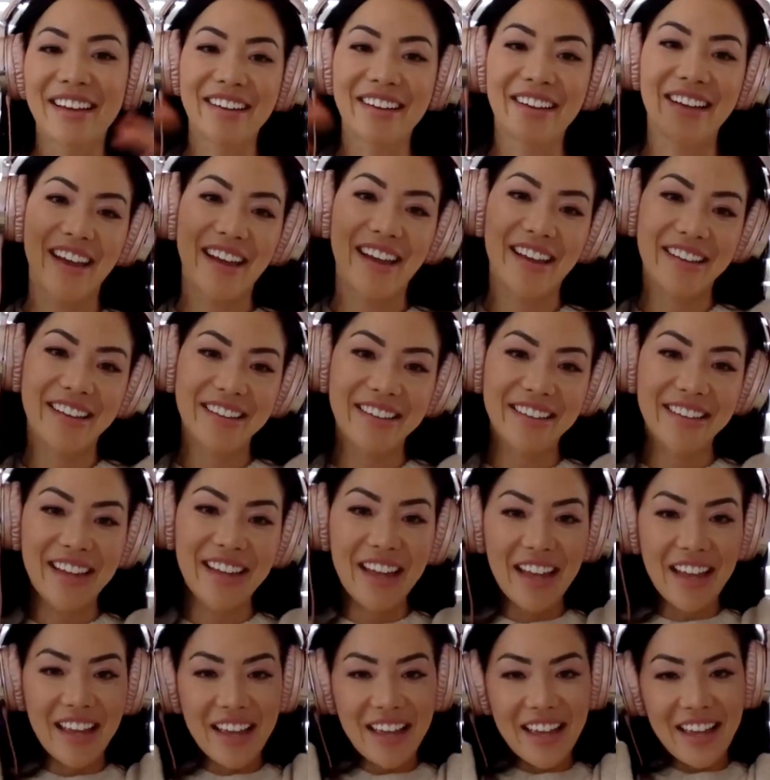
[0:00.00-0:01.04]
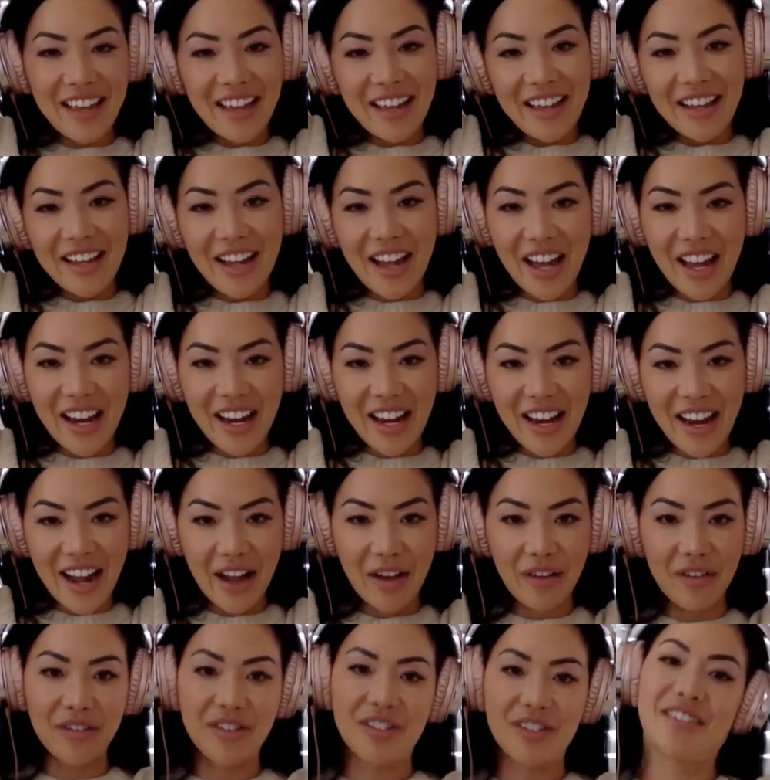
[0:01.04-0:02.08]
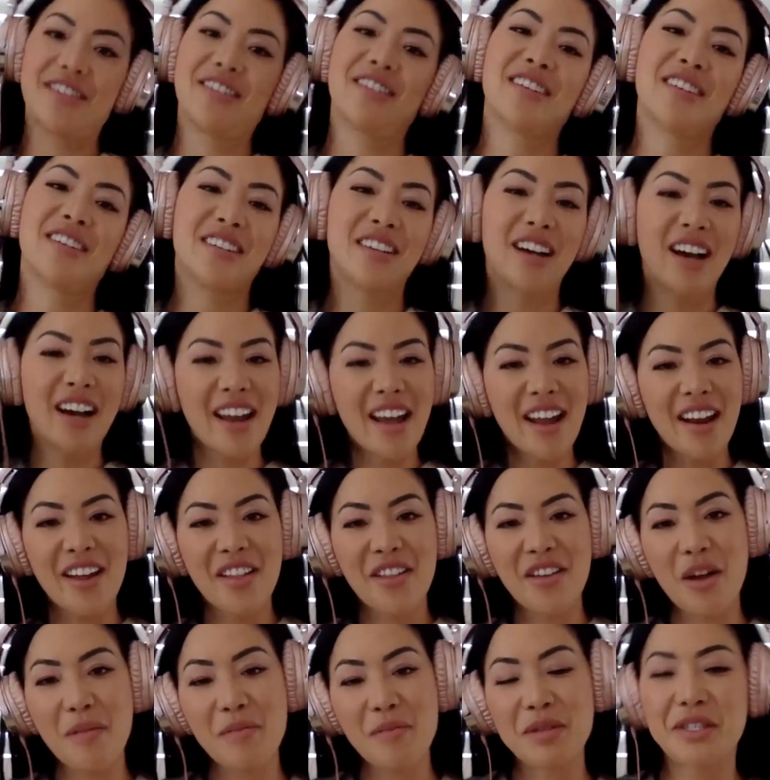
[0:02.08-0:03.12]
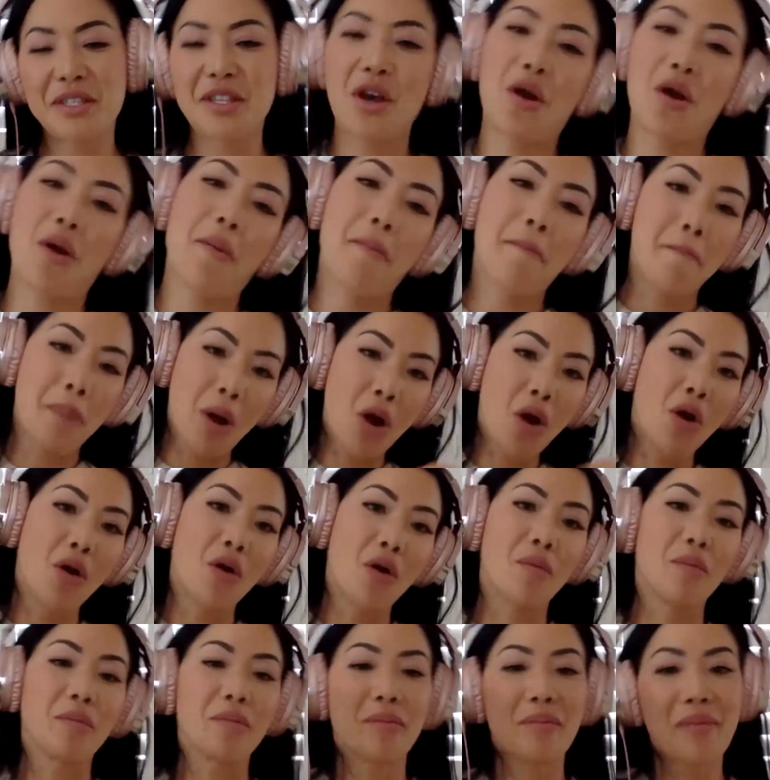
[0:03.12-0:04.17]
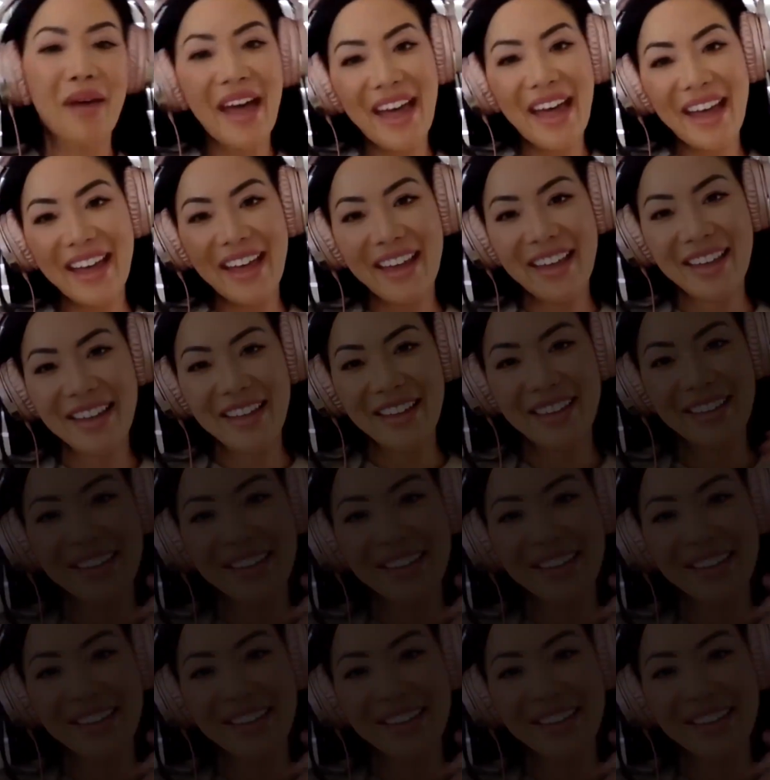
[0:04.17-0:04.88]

Okay. Got it out. Got out another episode. Boom. Bye.